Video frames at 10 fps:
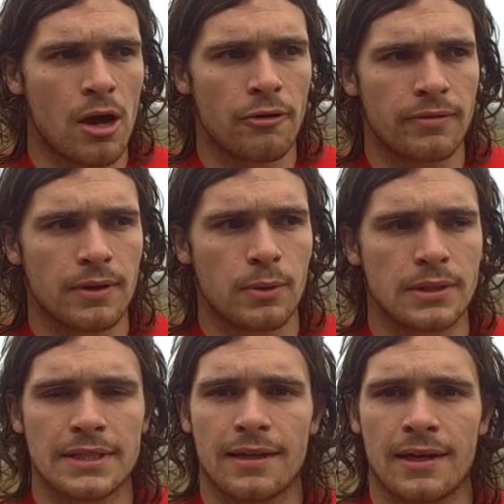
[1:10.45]
hopefully we
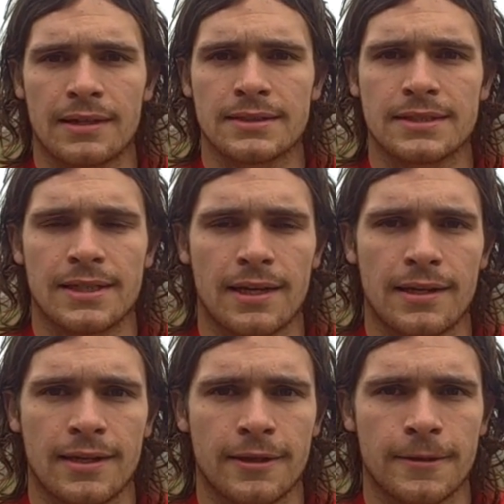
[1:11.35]
can take that into
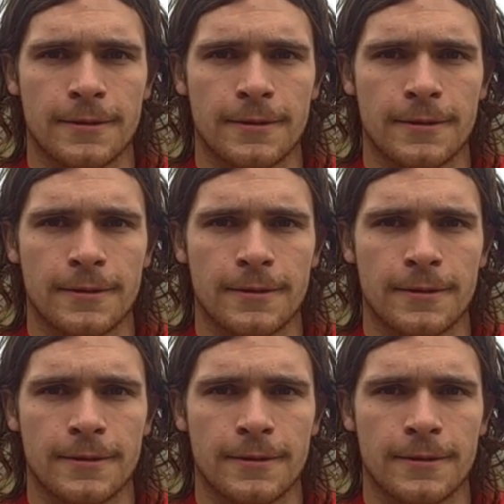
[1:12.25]
Saturday now.